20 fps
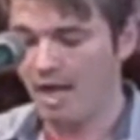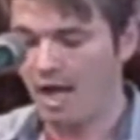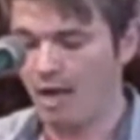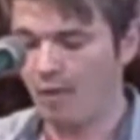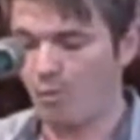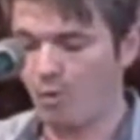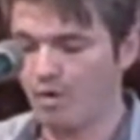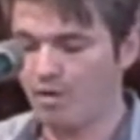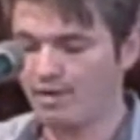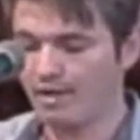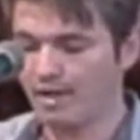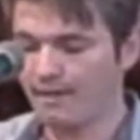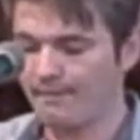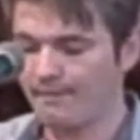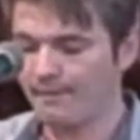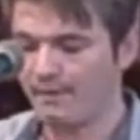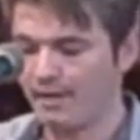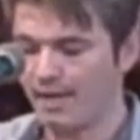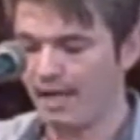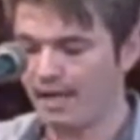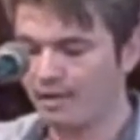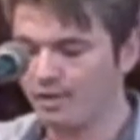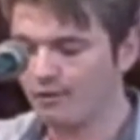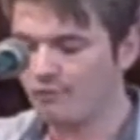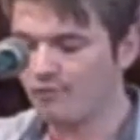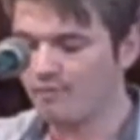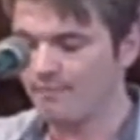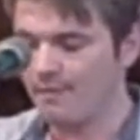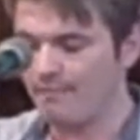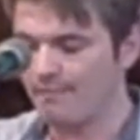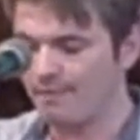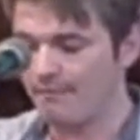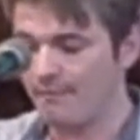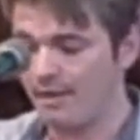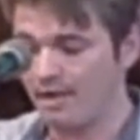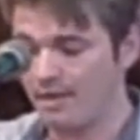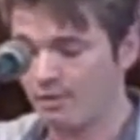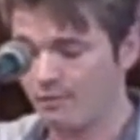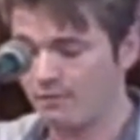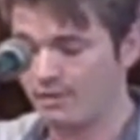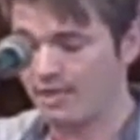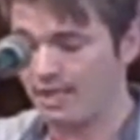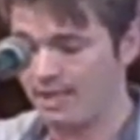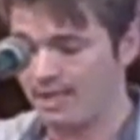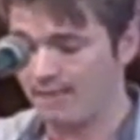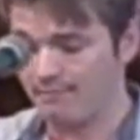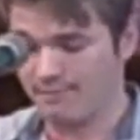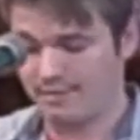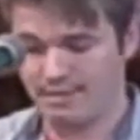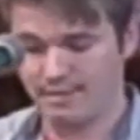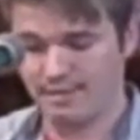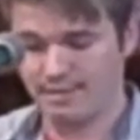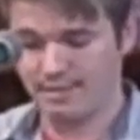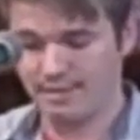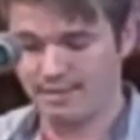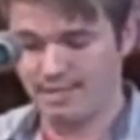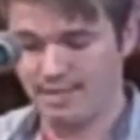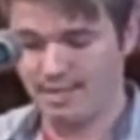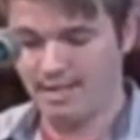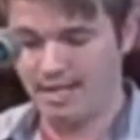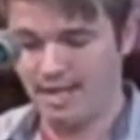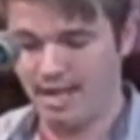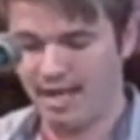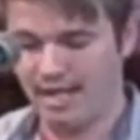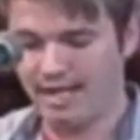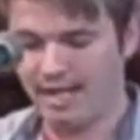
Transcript: I woke up and couldn't remember my own name. I